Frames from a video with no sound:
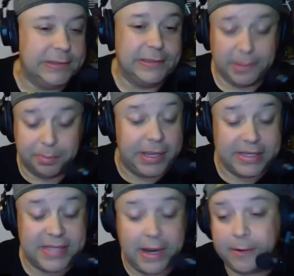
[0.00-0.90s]
the play
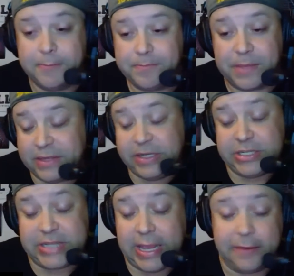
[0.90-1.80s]
is there. They
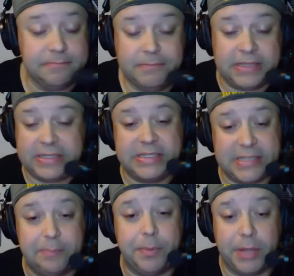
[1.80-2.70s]
just can't. It's as
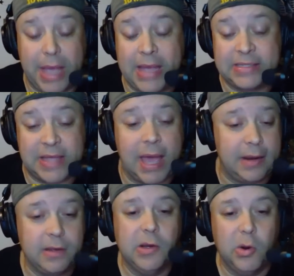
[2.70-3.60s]
simple as that
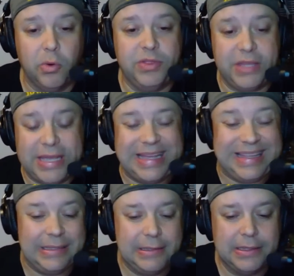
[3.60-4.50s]
with the
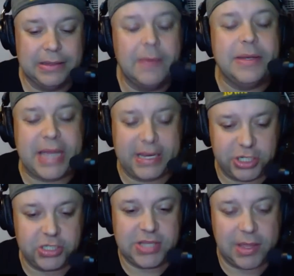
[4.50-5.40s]

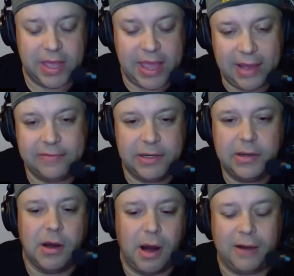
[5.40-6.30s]
limitations that they have
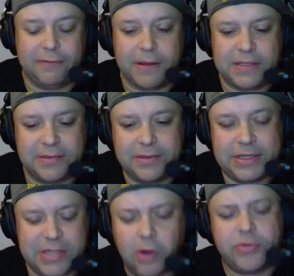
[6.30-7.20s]
offensively.
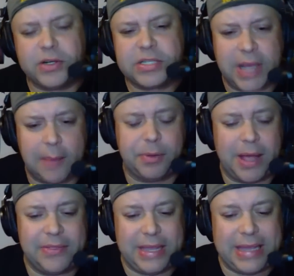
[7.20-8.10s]
So there's a couple
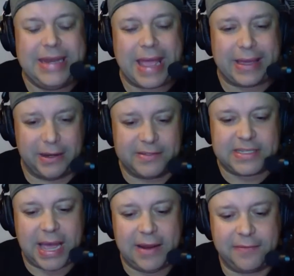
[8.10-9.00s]
on the negative
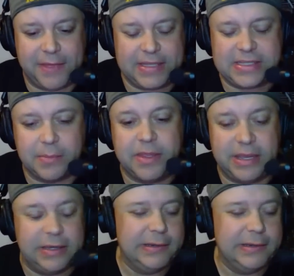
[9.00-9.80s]
side of things, some of the